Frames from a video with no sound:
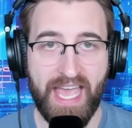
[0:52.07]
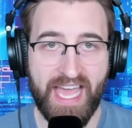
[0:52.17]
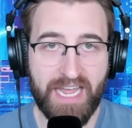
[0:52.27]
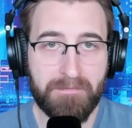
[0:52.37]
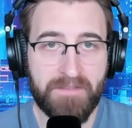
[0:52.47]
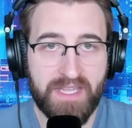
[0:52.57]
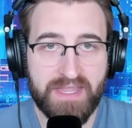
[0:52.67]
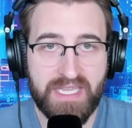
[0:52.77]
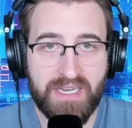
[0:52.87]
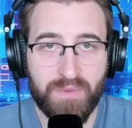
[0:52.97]
And I
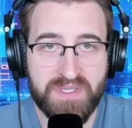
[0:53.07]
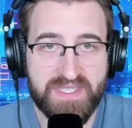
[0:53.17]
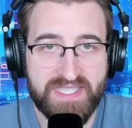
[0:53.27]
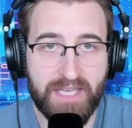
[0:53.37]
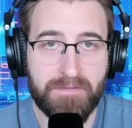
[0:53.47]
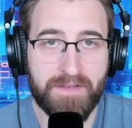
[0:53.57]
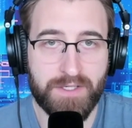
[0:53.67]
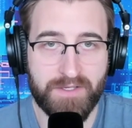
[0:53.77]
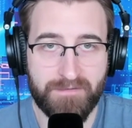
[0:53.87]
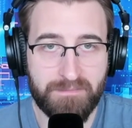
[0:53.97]
felt that it was
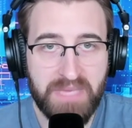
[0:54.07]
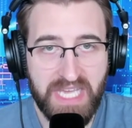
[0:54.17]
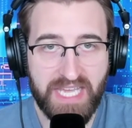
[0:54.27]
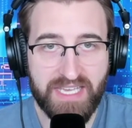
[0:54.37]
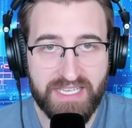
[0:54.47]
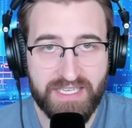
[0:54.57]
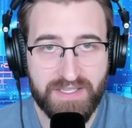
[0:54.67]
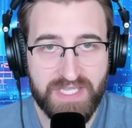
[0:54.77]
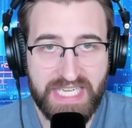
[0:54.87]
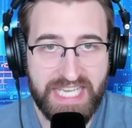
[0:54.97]
selfish of me
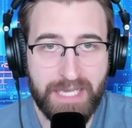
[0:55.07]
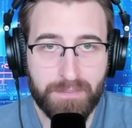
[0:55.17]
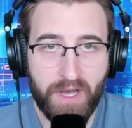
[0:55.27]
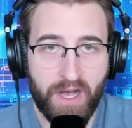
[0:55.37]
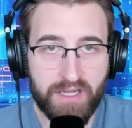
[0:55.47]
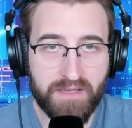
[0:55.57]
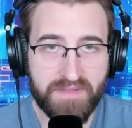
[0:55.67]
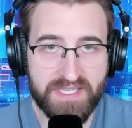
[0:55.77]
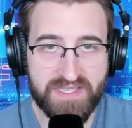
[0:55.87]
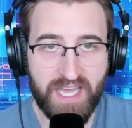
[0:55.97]
to keep all
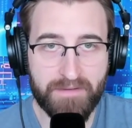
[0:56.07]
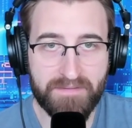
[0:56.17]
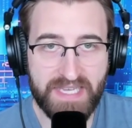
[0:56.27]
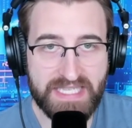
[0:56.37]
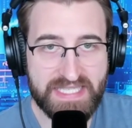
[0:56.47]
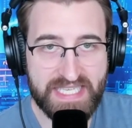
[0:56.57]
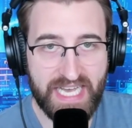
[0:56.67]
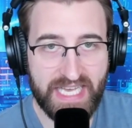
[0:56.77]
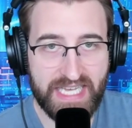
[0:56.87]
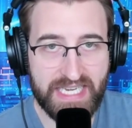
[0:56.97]
of this stuff
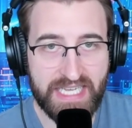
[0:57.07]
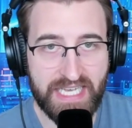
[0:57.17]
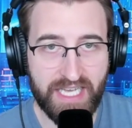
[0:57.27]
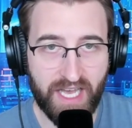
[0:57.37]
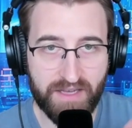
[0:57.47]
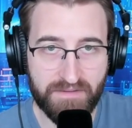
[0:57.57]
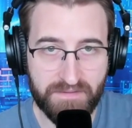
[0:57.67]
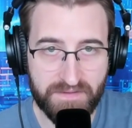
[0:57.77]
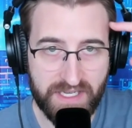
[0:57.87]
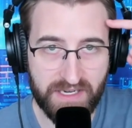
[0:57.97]
inside
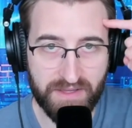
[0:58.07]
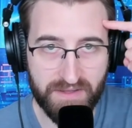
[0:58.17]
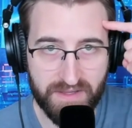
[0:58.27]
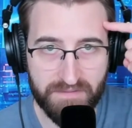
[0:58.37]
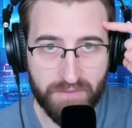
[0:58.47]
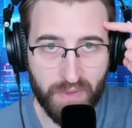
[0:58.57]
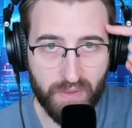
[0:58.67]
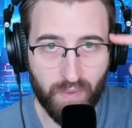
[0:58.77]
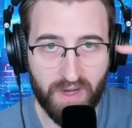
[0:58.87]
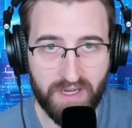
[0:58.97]
of, you know, the, the
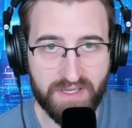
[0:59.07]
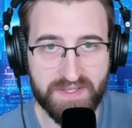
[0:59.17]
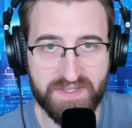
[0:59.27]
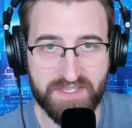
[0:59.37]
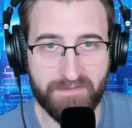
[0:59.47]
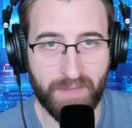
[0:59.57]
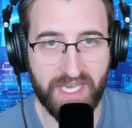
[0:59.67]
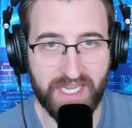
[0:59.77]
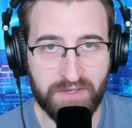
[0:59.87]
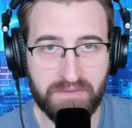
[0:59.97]
four walls of
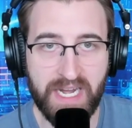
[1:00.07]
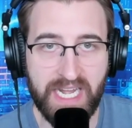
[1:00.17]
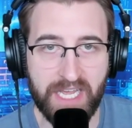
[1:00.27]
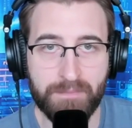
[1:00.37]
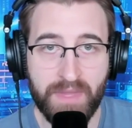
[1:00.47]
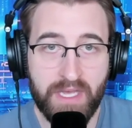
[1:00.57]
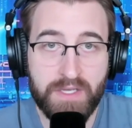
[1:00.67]
my cranium.